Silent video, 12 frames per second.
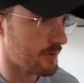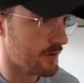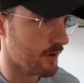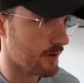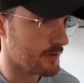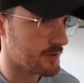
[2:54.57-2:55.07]

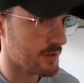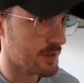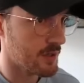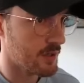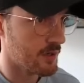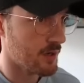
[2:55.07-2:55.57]
be honest.
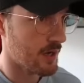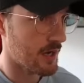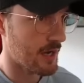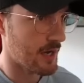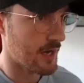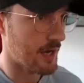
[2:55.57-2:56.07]

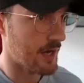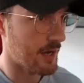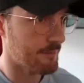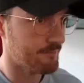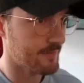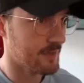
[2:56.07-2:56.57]

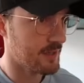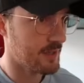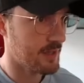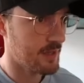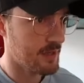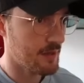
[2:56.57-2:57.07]
Um,
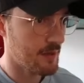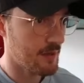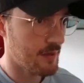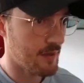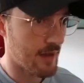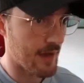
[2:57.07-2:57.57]

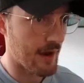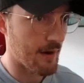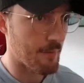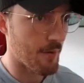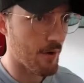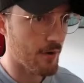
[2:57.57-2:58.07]
yeah,
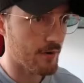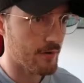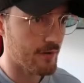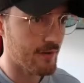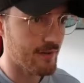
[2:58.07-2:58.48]
our opponent,